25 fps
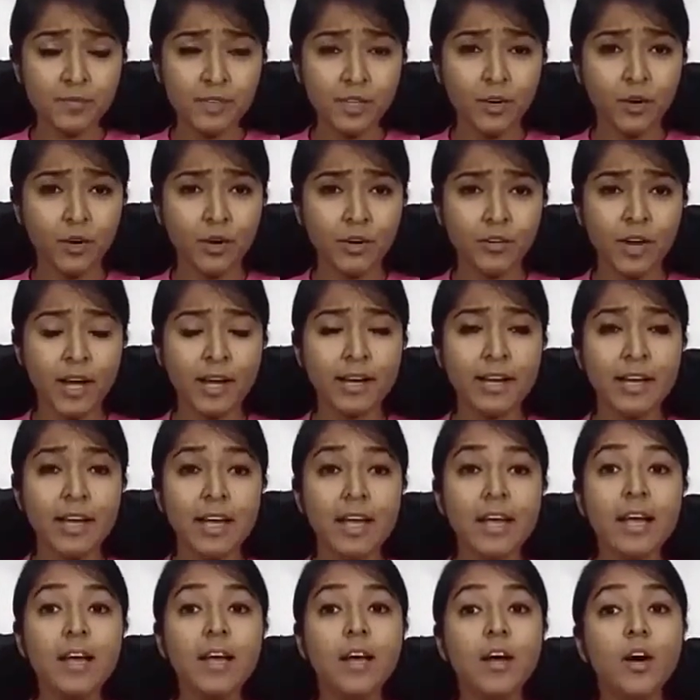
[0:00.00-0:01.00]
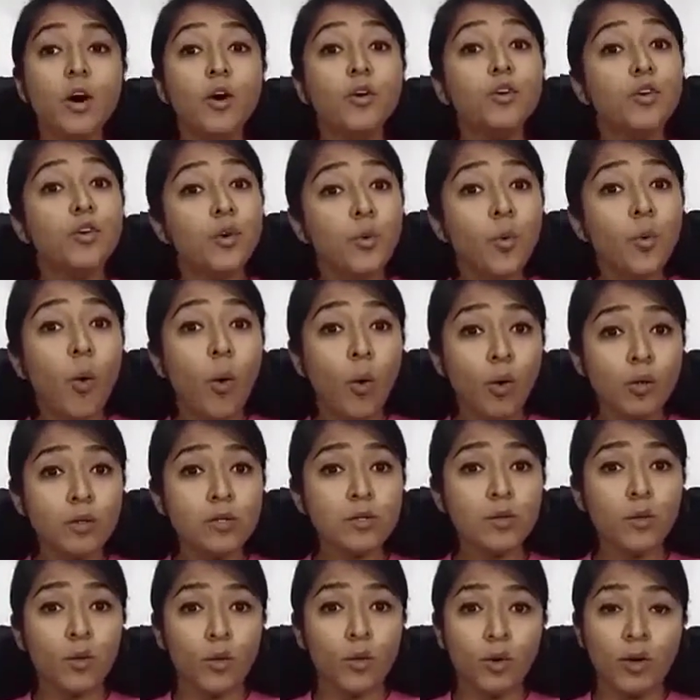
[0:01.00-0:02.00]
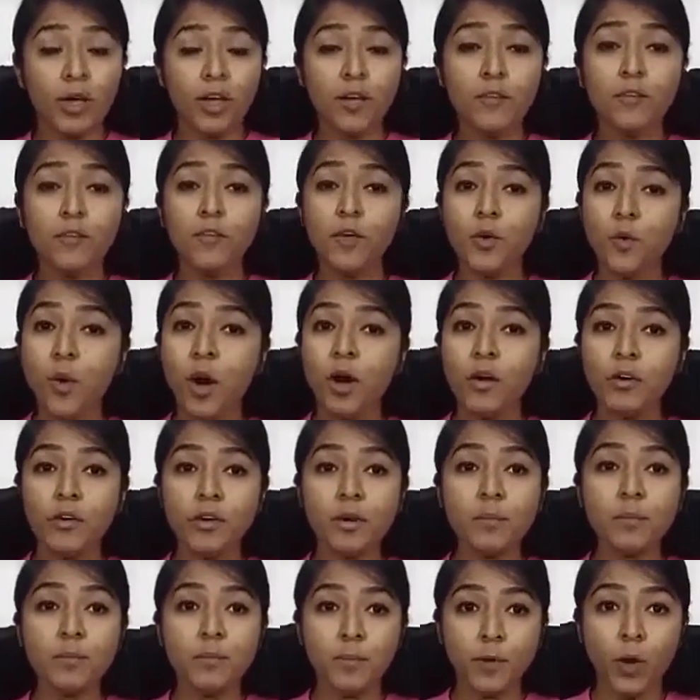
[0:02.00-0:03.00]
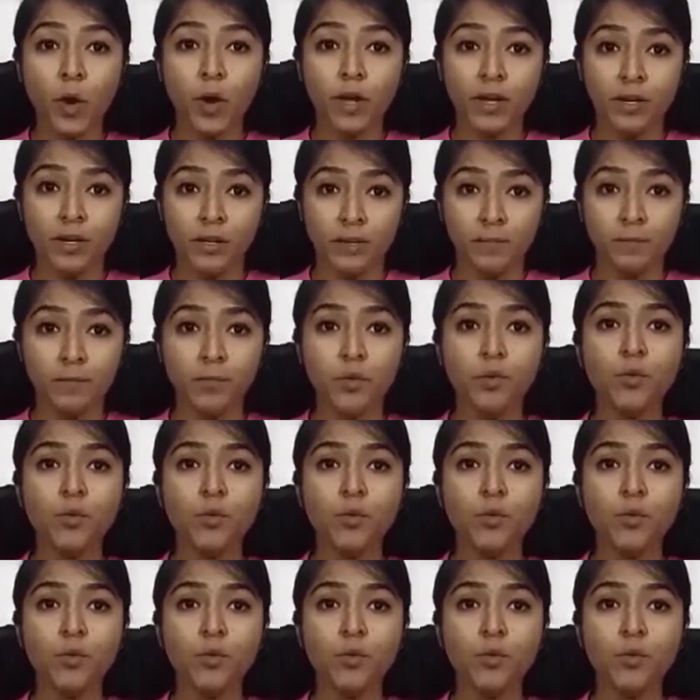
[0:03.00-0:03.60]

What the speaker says: Alright? You also, if you are an employee,